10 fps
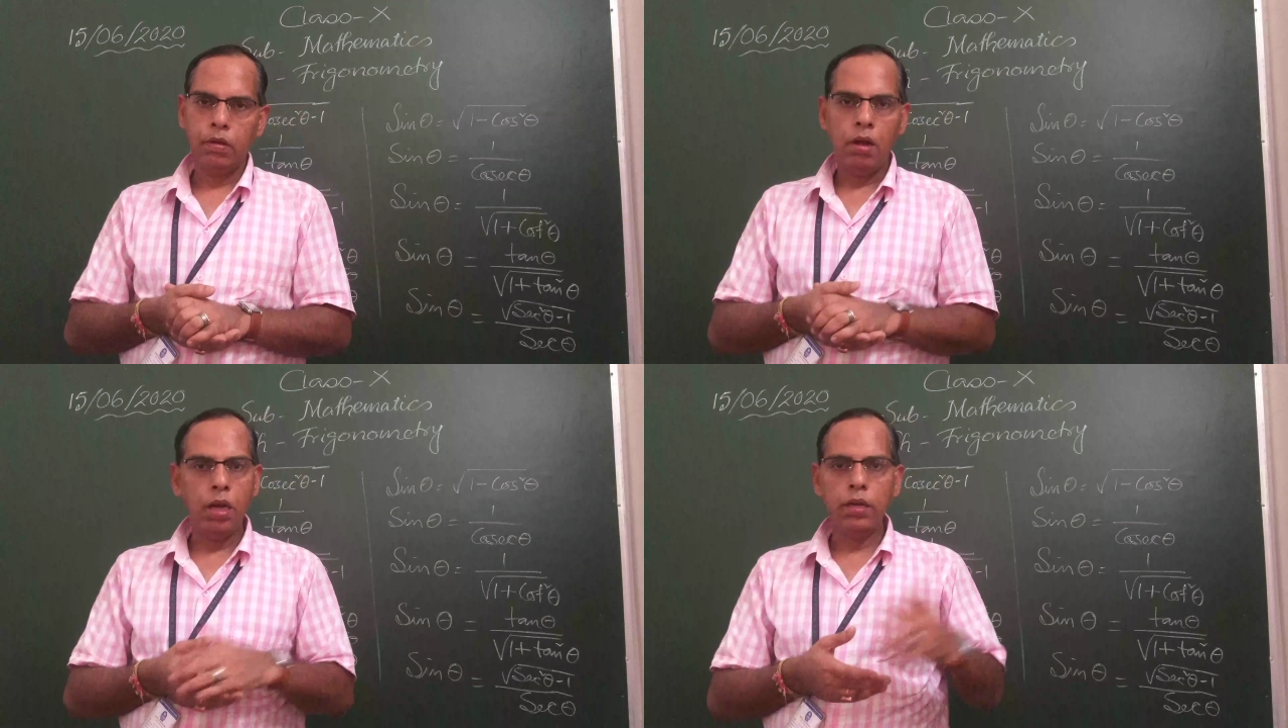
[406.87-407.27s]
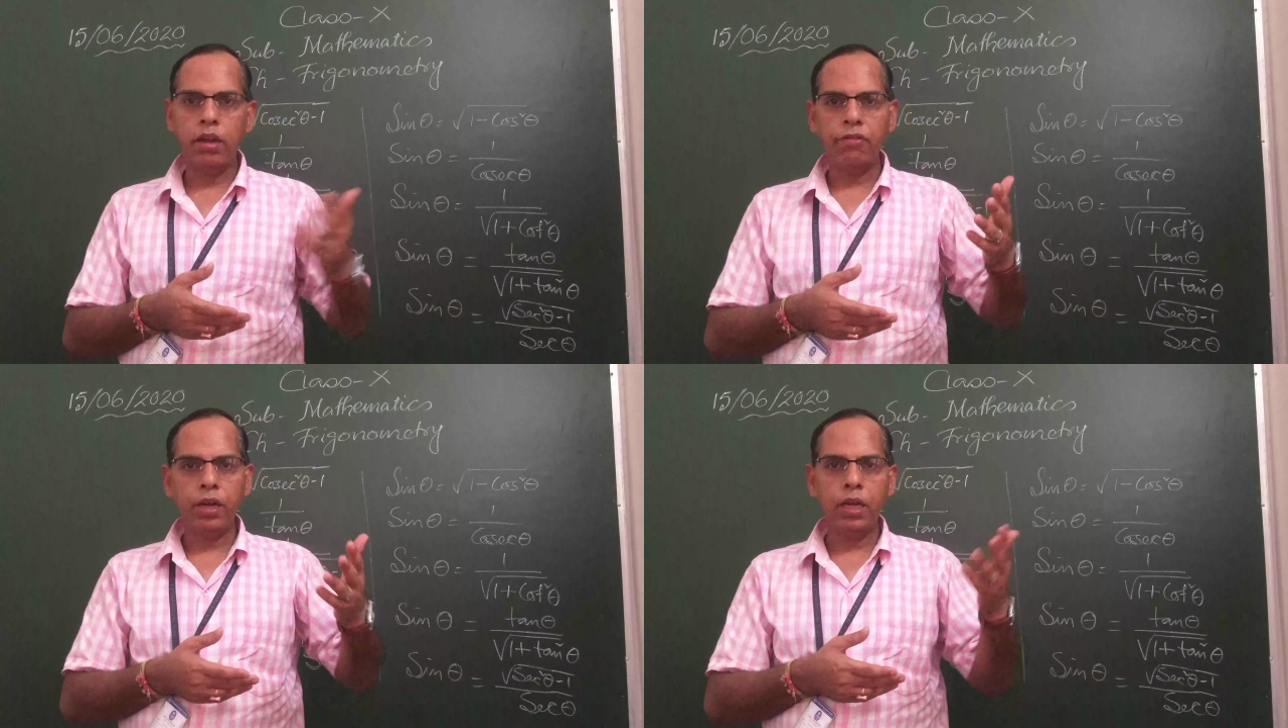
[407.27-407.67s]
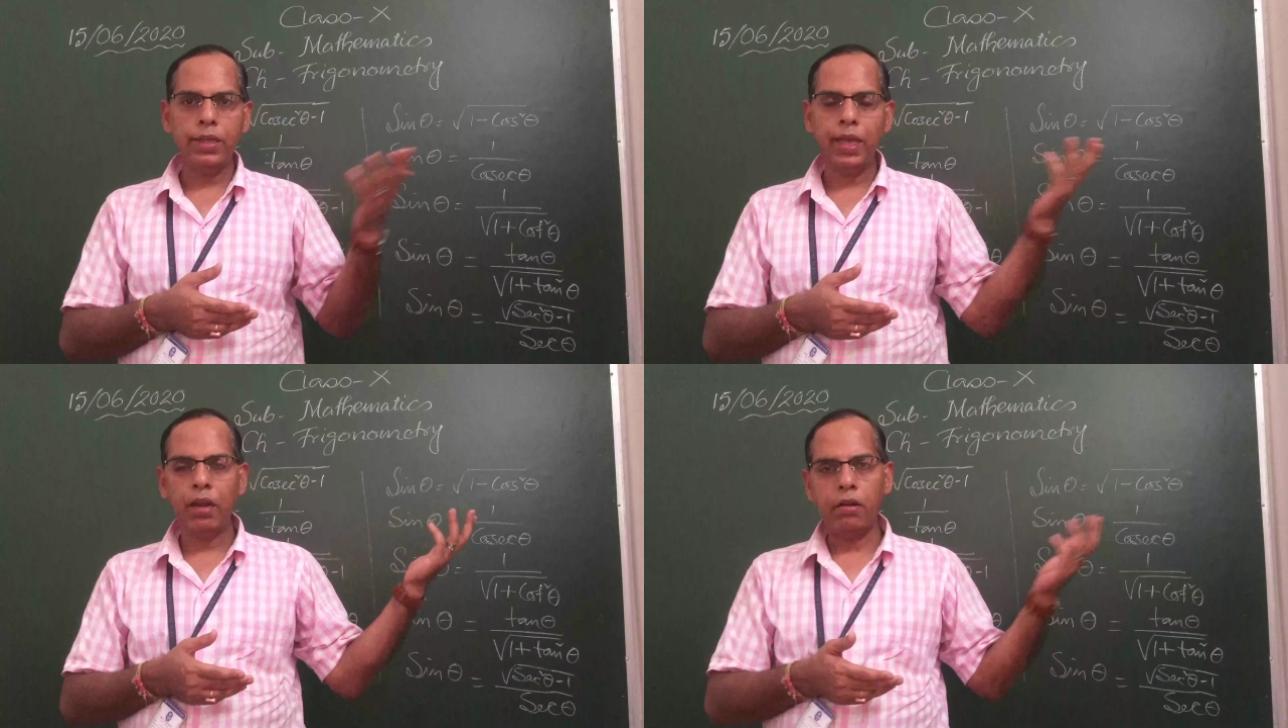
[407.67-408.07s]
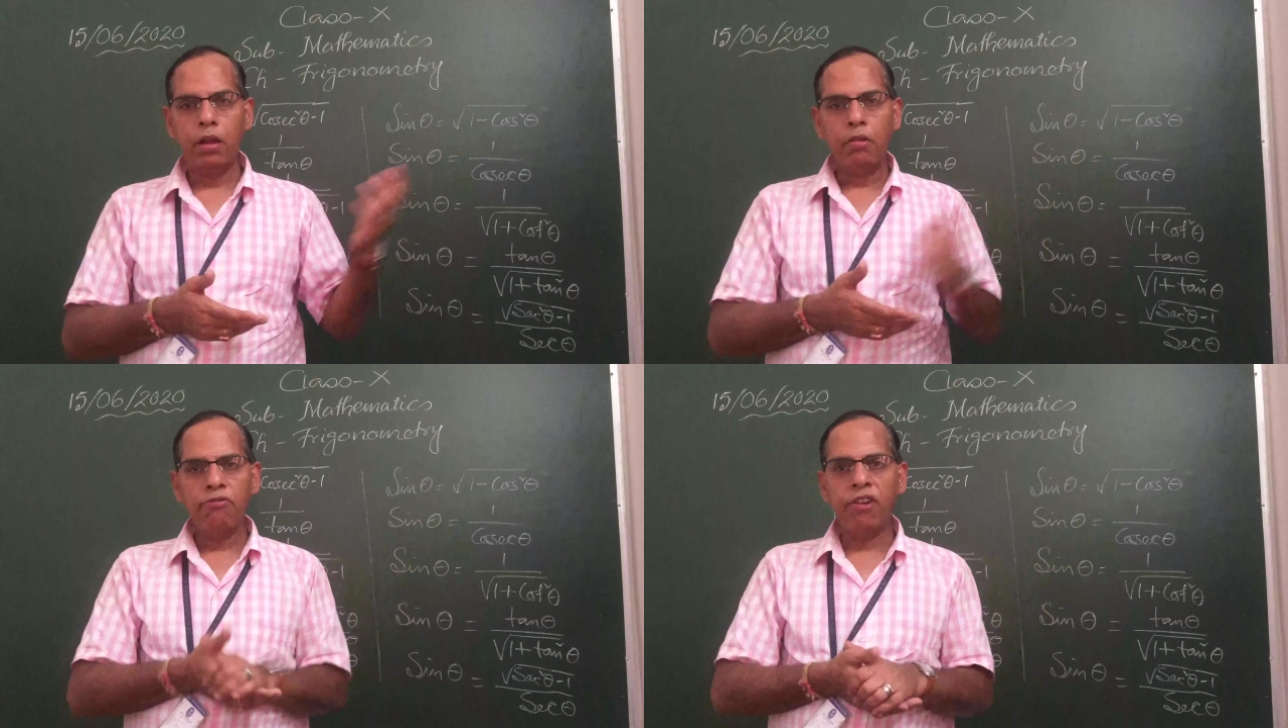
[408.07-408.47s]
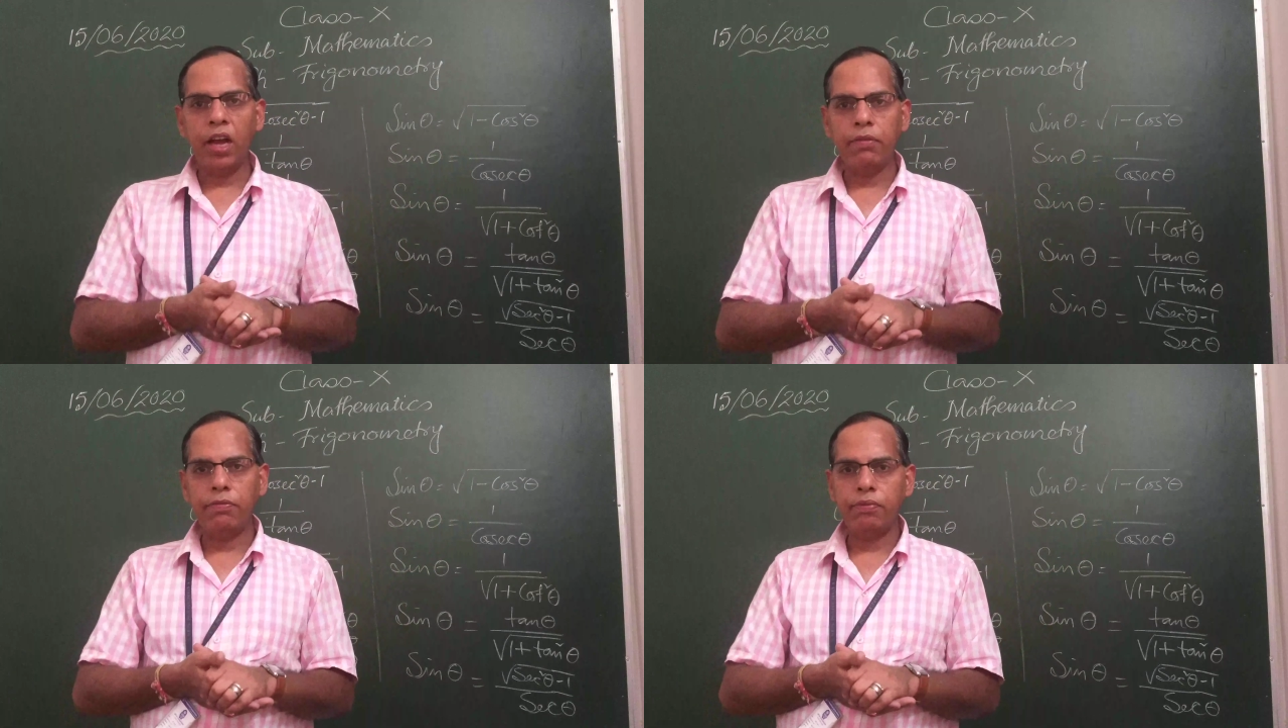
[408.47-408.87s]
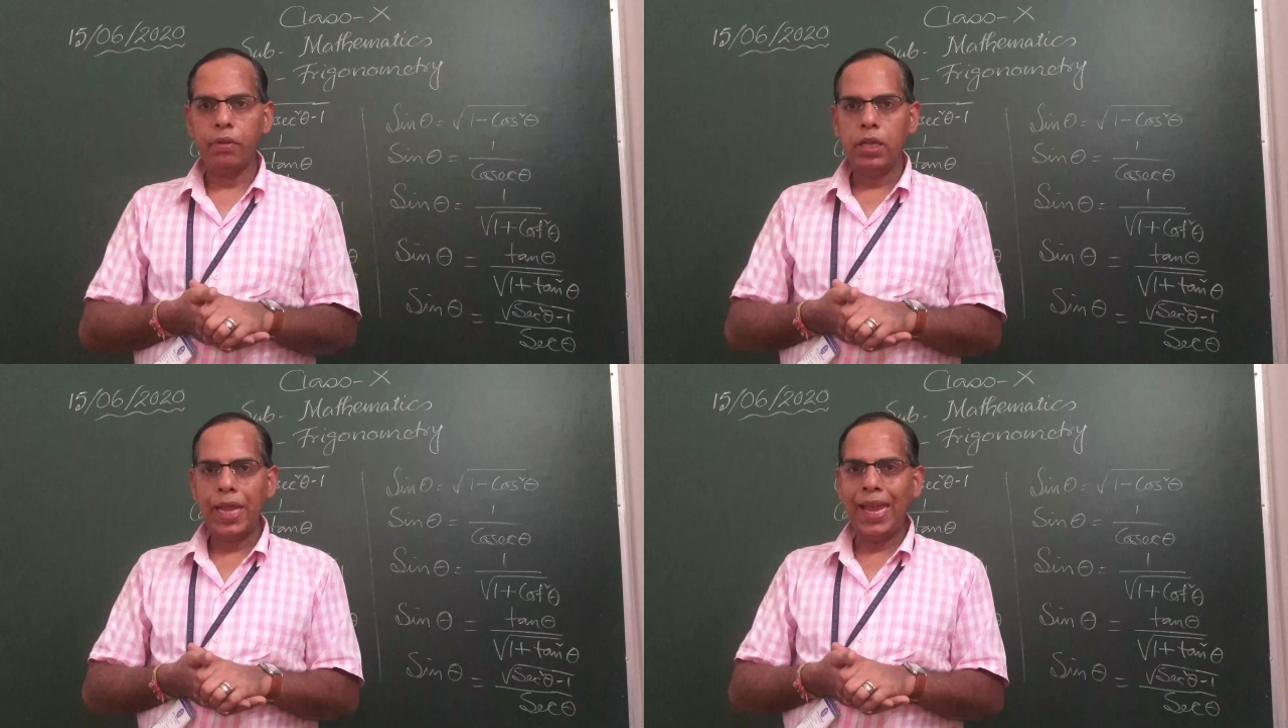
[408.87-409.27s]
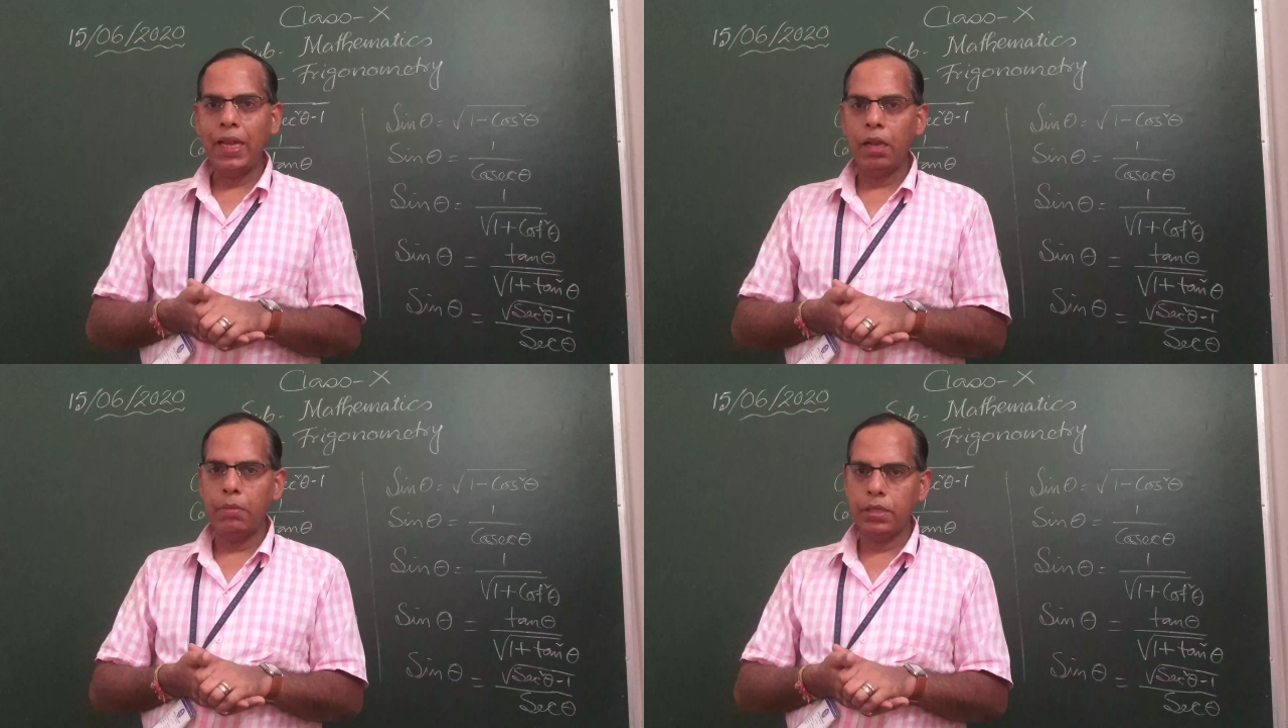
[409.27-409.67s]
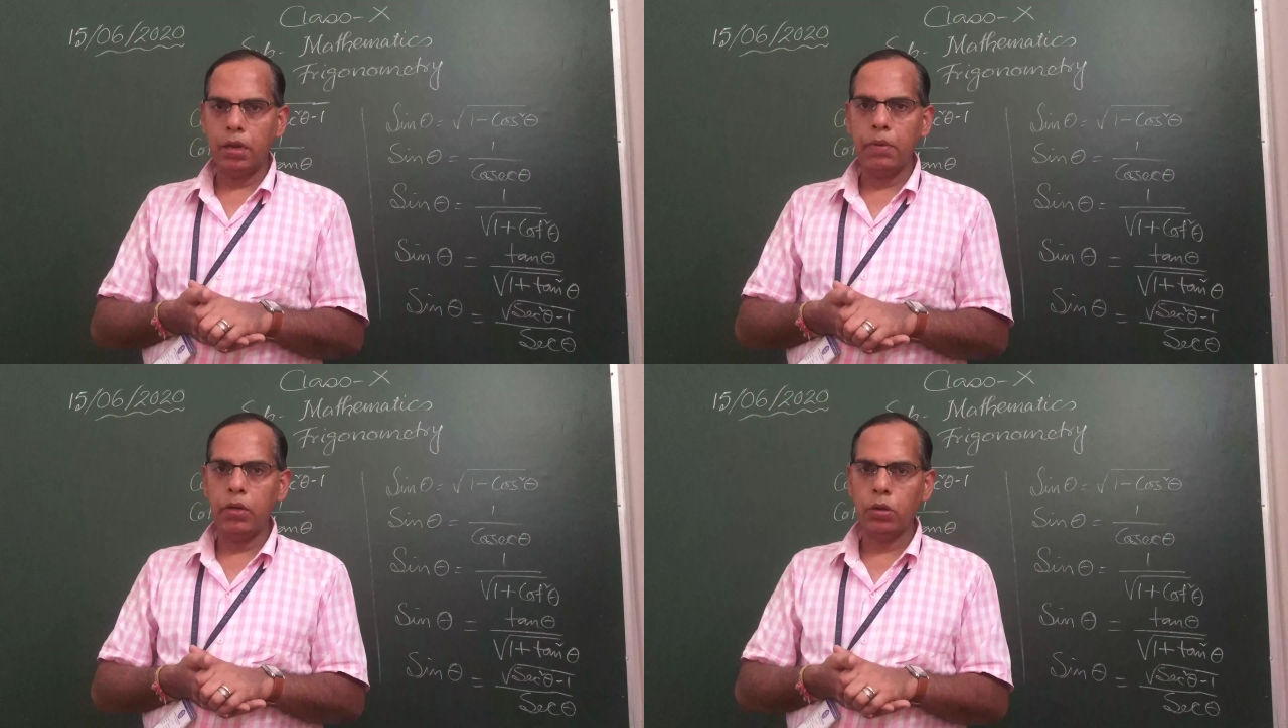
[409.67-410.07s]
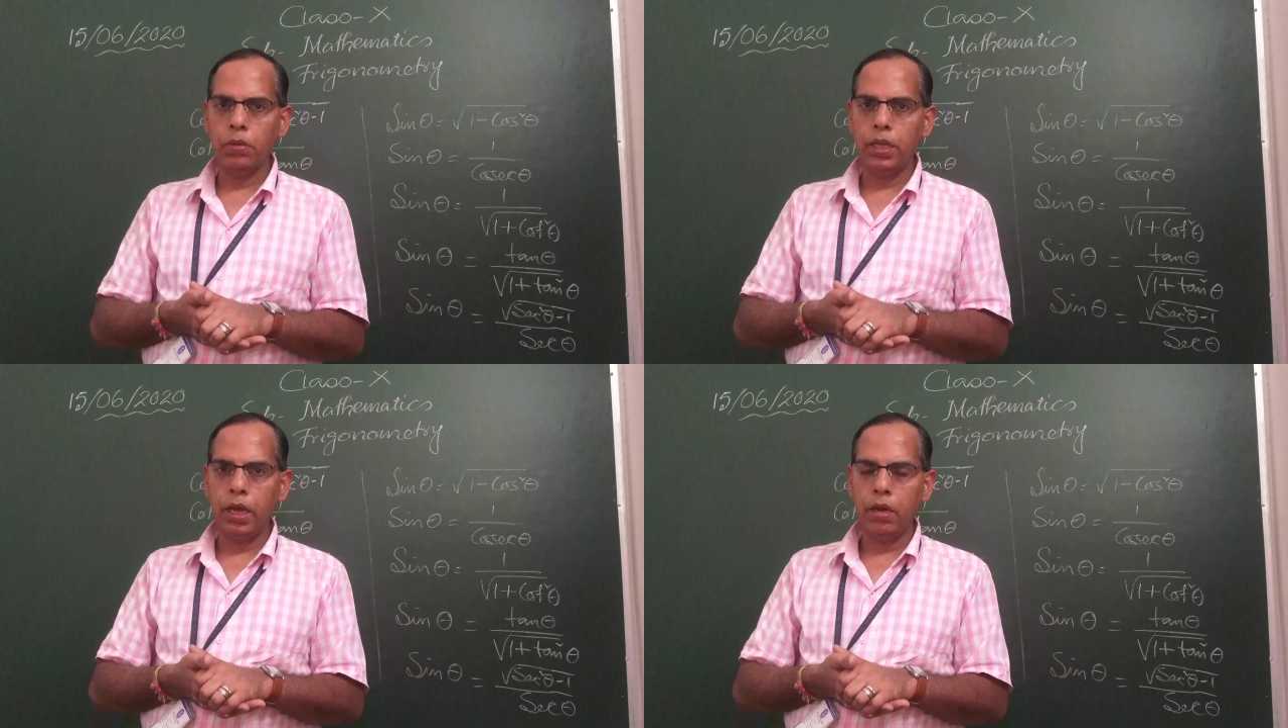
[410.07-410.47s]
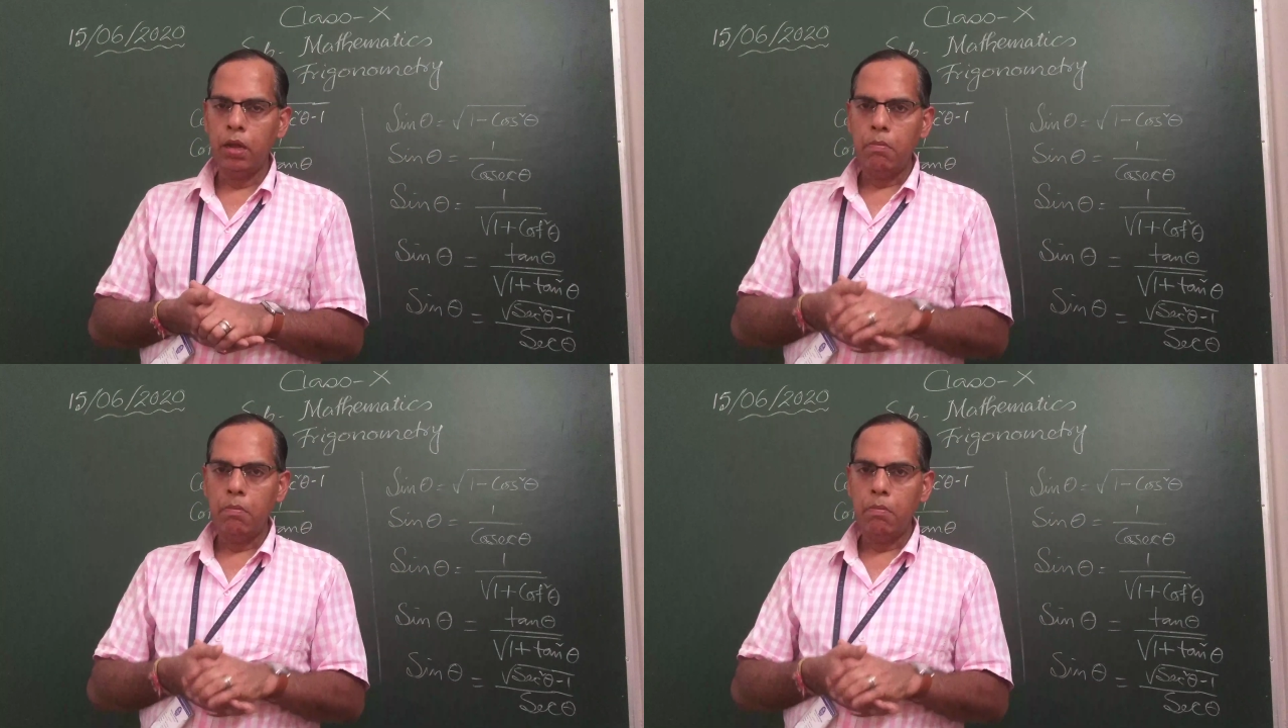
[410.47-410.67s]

And definitely there 5 angle measurement will be there.